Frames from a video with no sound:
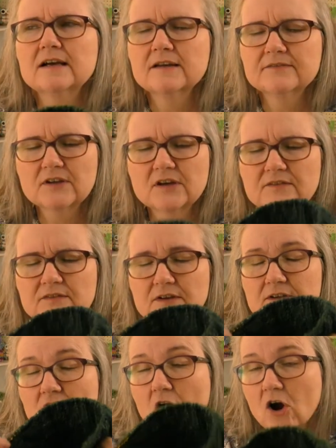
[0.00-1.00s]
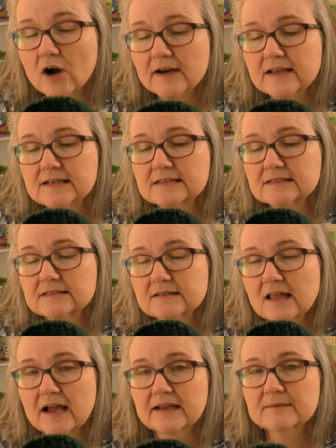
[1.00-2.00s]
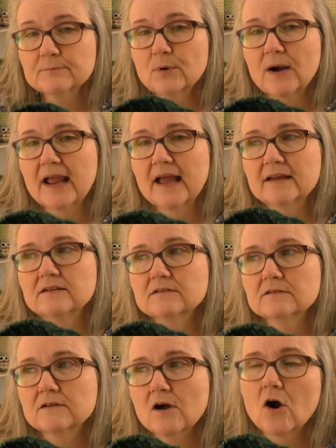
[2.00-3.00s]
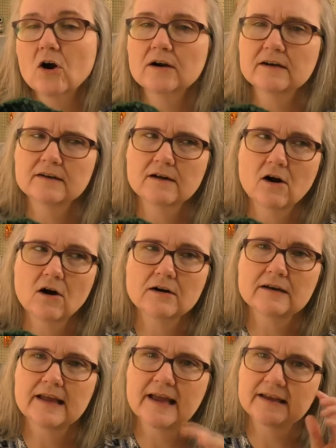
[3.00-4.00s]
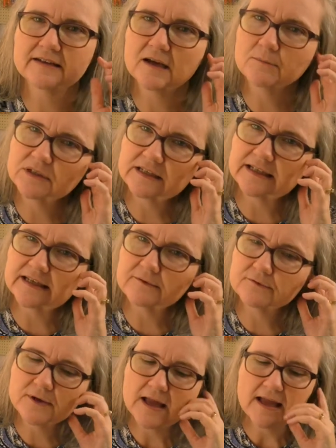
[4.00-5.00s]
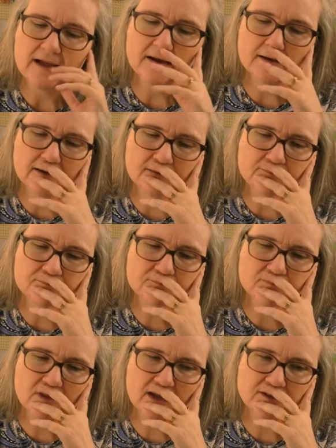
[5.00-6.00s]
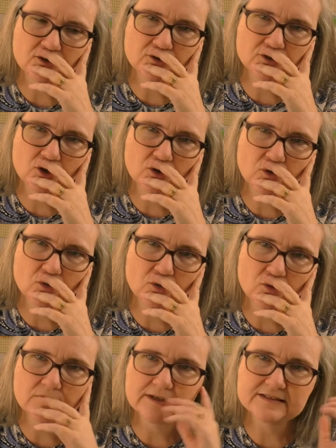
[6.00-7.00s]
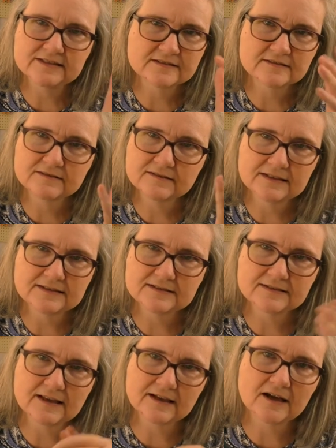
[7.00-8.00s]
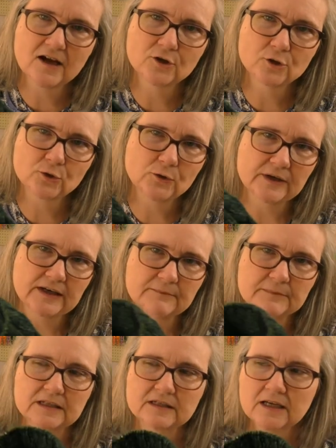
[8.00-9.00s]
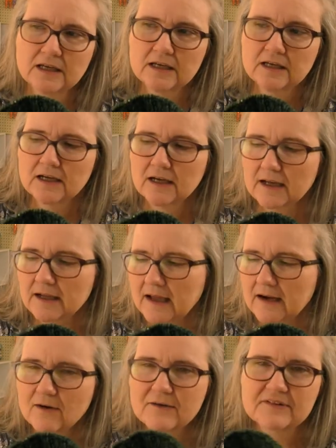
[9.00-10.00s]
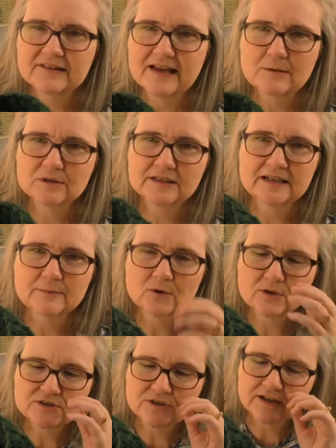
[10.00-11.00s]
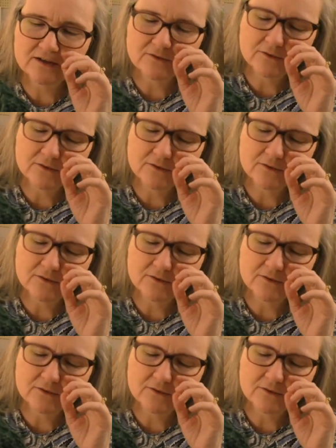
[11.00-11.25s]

the, the yarn is Lion Brand Heart Heartland, I believe. Um, I don't know, it's, it's like a hunter green, but I don't have the label anymore, so I don't